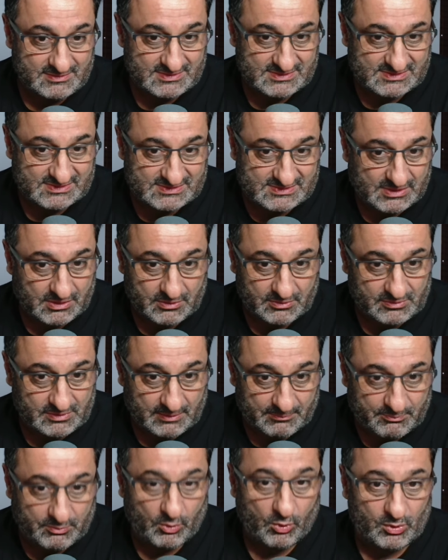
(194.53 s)
so
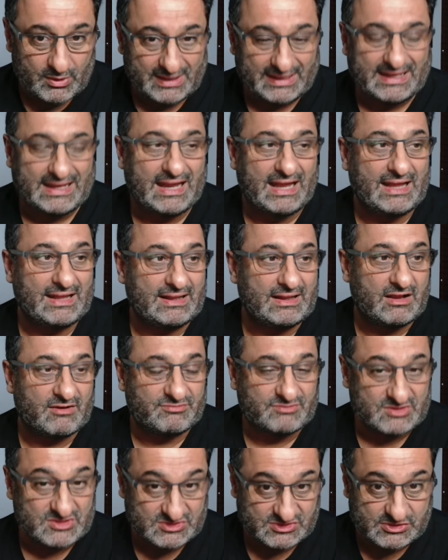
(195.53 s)
the board, again,
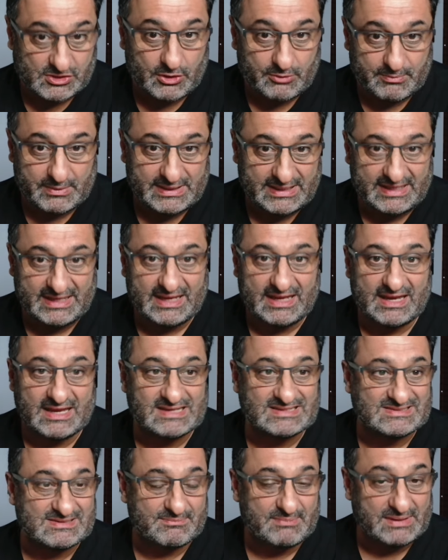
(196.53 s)
after so many
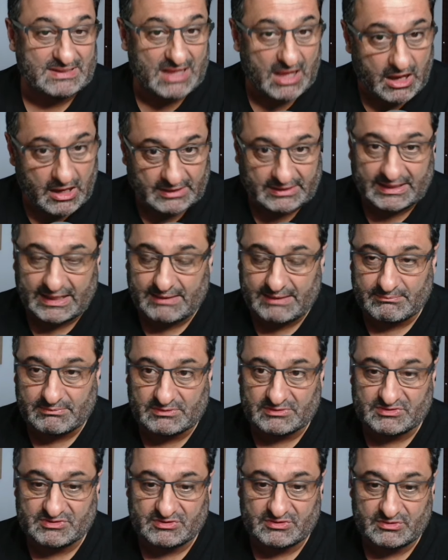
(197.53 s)
years, have been unable
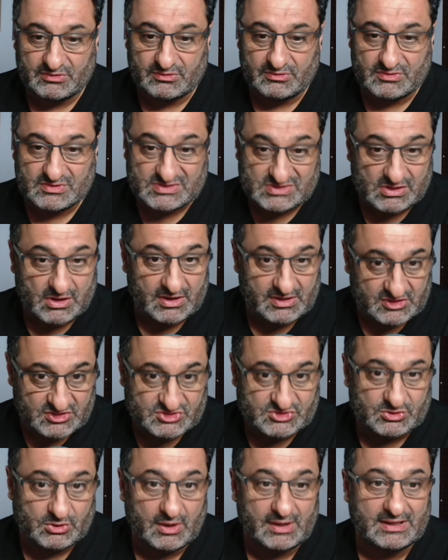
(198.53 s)
to sign a
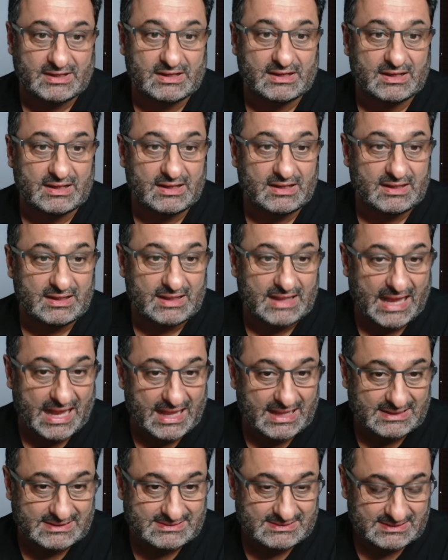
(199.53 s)
striker
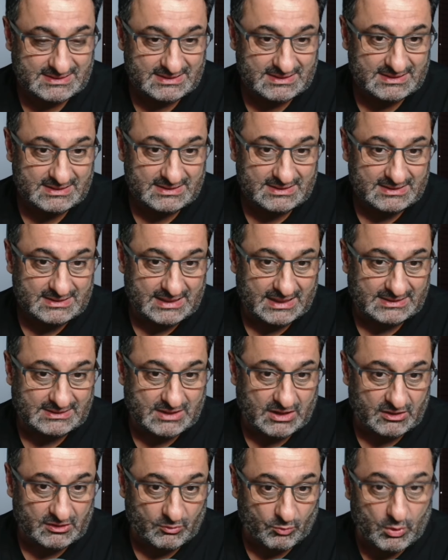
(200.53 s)
that
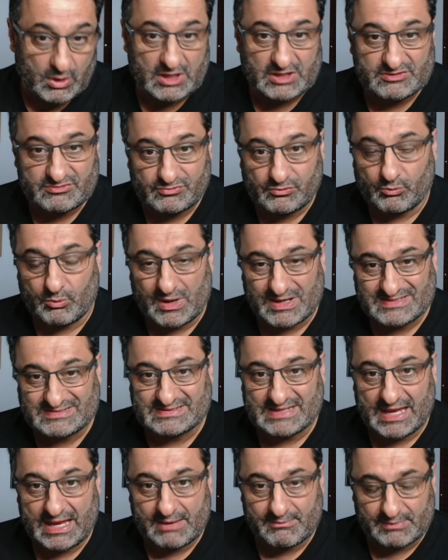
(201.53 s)
kind of works for
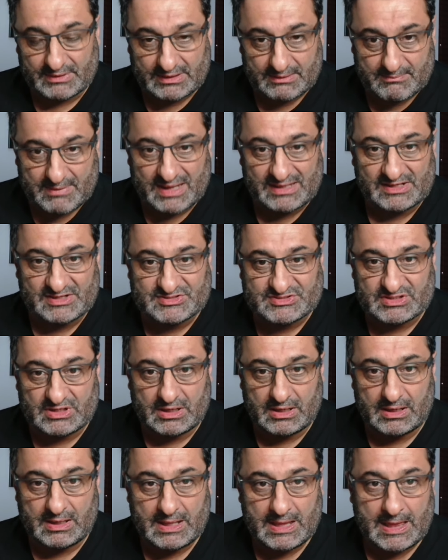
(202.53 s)
West Ham, and the
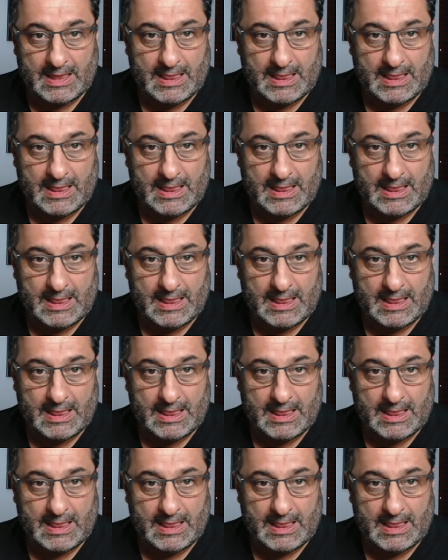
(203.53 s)
manager